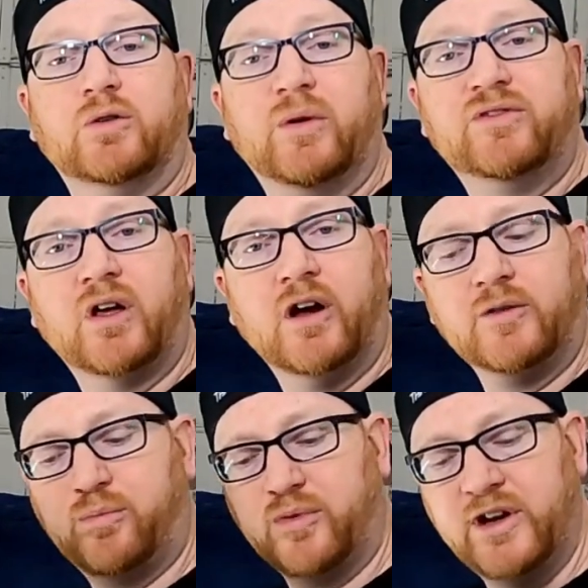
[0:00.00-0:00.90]
so we've
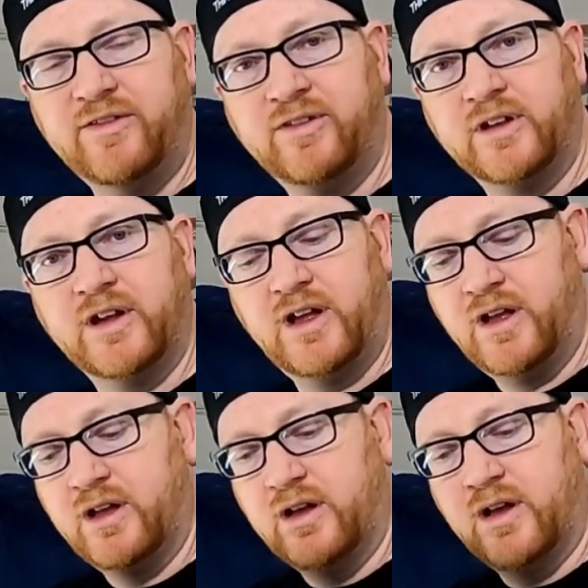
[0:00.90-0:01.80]
talked
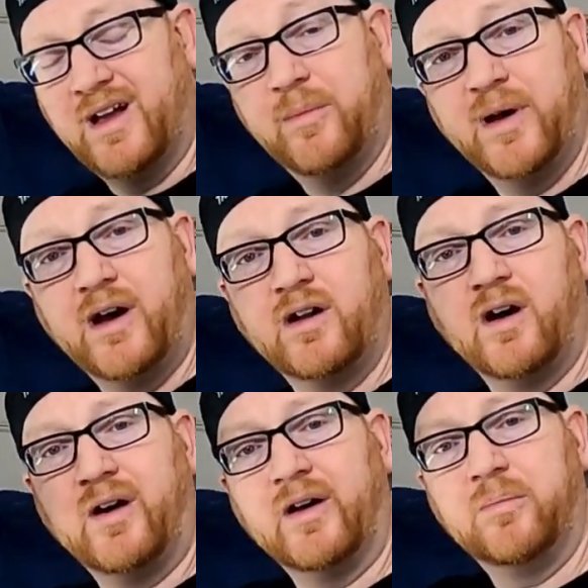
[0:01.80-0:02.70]
briefly
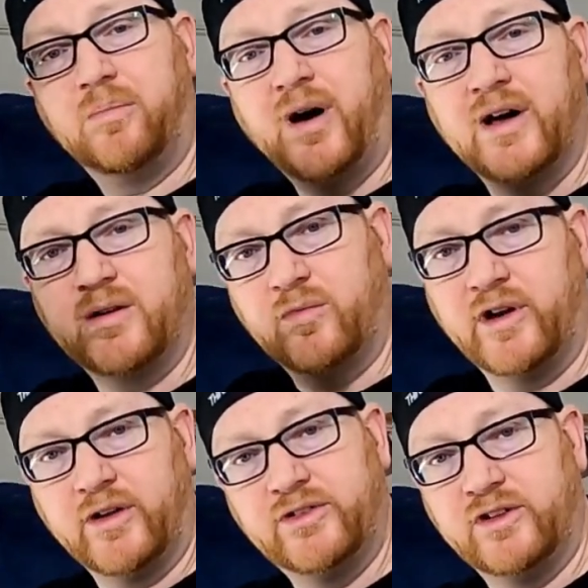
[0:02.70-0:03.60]
about our bottom
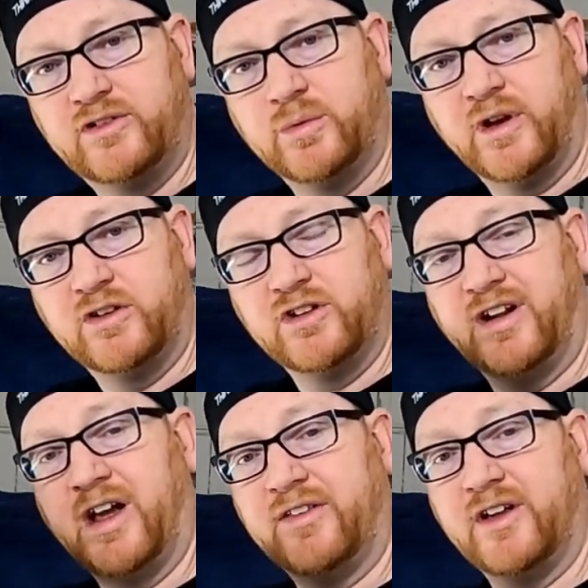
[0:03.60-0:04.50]
rail situation
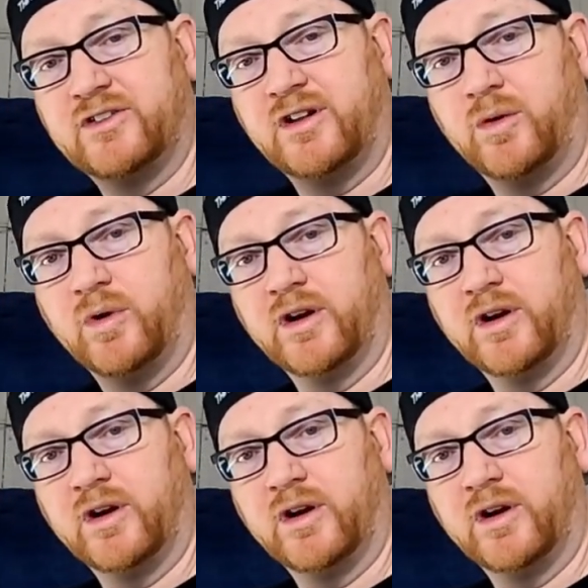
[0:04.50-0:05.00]
and how that's going to